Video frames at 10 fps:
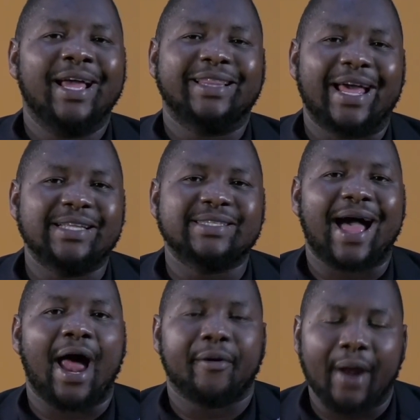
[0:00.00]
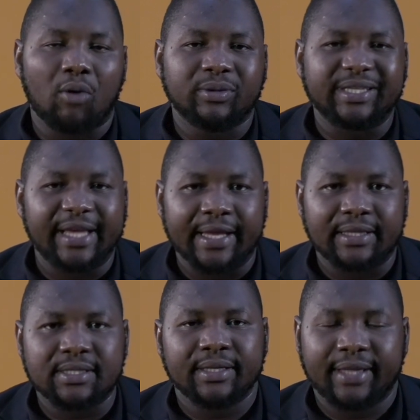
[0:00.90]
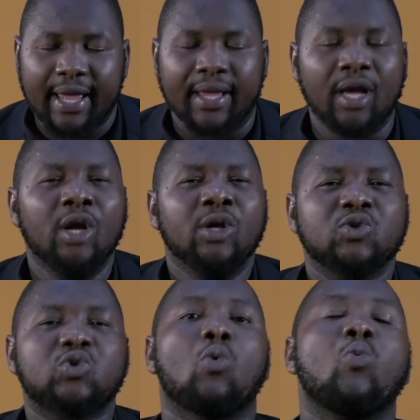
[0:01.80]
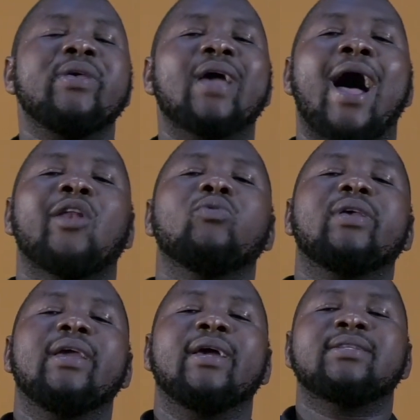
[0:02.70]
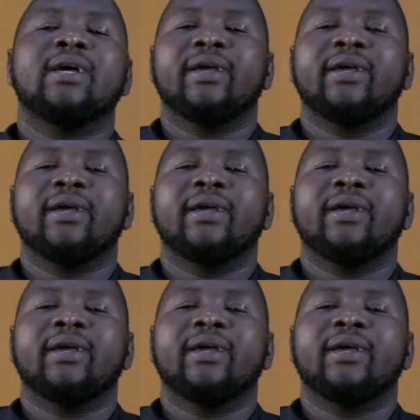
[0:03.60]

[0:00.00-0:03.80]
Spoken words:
that is around it there. So we are looking at